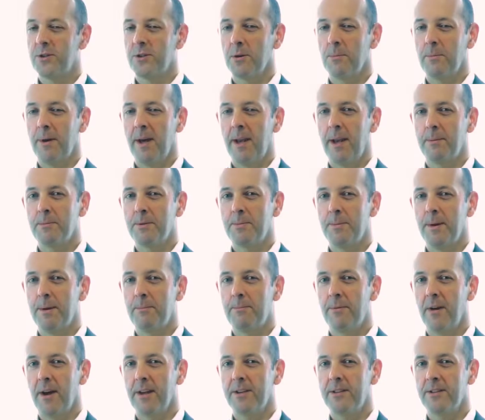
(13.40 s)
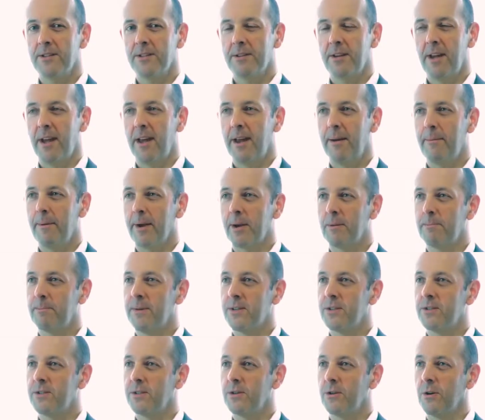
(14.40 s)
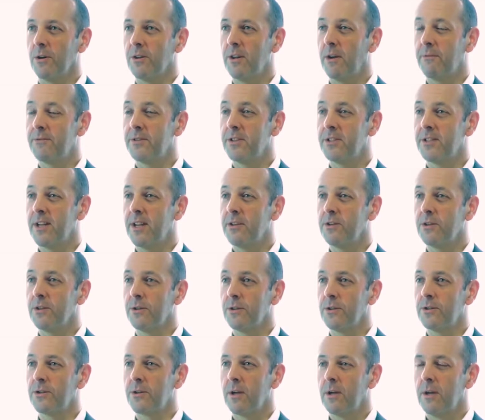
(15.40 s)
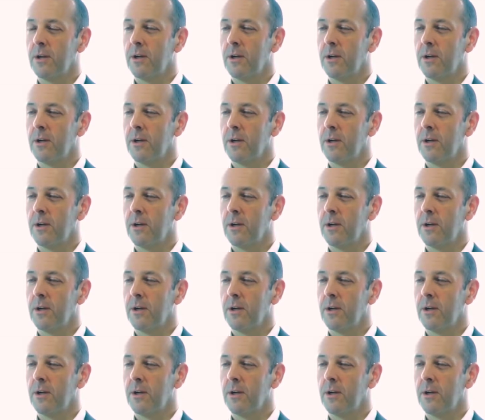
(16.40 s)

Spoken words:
so my name's Pete Price. My business is called Office Essentials.